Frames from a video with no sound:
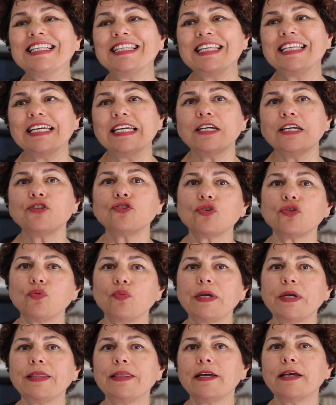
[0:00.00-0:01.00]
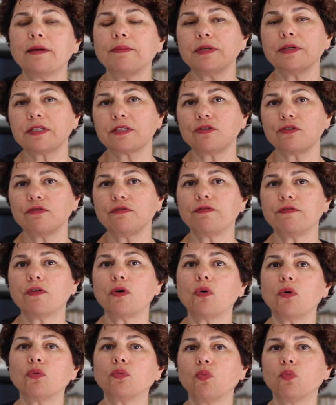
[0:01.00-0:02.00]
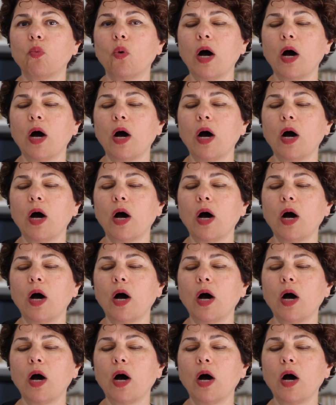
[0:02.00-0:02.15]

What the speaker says: The issue with them is twofold.